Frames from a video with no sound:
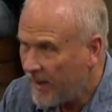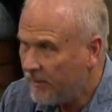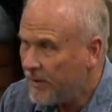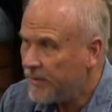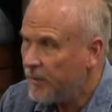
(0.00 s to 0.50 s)

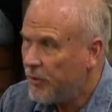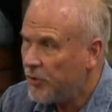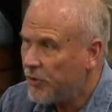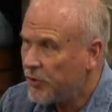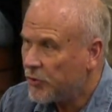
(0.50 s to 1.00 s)
families
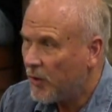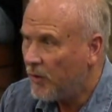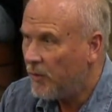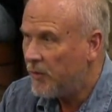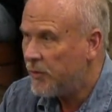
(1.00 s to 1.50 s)
pushing
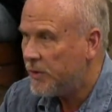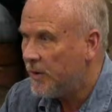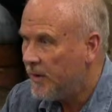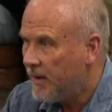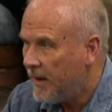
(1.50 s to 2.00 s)

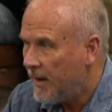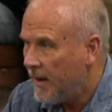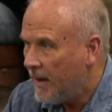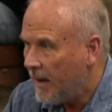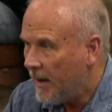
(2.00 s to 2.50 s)
strollers
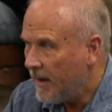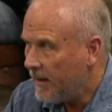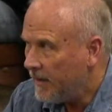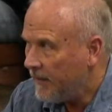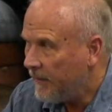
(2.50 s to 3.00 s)

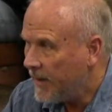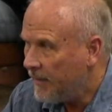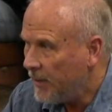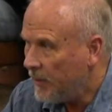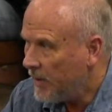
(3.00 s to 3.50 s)
and the
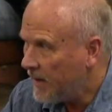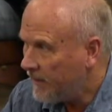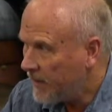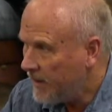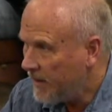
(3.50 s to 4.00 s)
family would
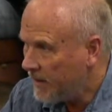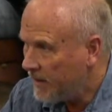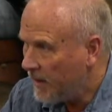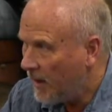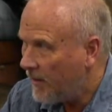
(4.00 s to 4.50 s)
have to
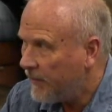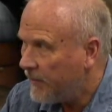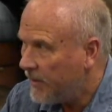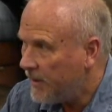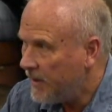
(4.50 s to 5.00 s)
get
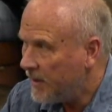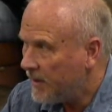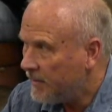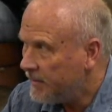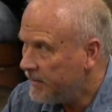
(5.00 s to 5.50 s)
off
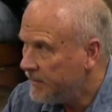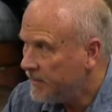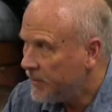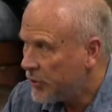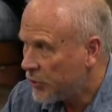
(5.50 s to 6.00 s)
the
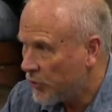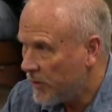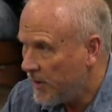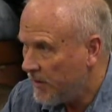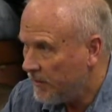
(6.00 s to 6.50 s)

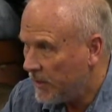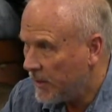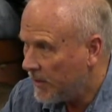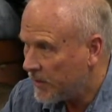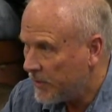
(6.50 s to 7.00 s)
street
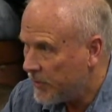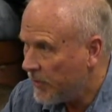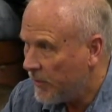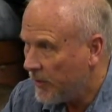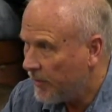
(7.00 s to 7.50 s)
because there's
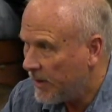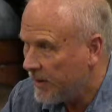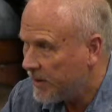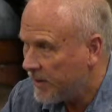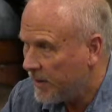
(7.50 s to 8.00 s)
no other
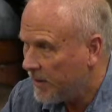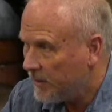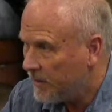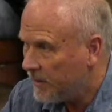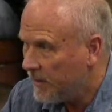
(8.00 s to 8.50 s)
place to
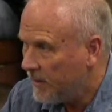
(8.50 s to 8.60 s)
go.